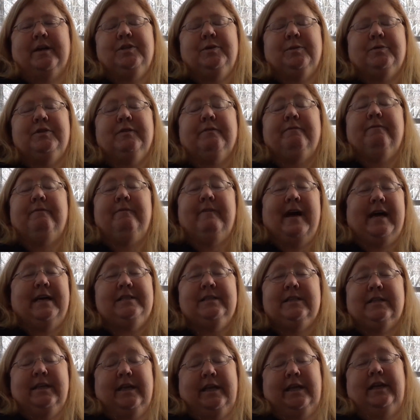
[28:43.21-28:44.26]
So it was a
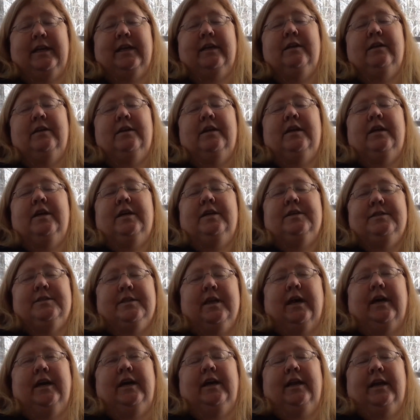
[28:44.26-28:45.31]
fascinating
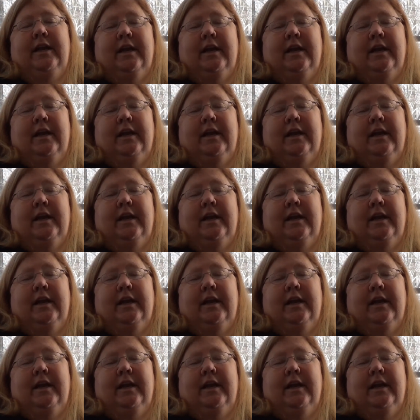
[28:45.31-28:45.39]
study and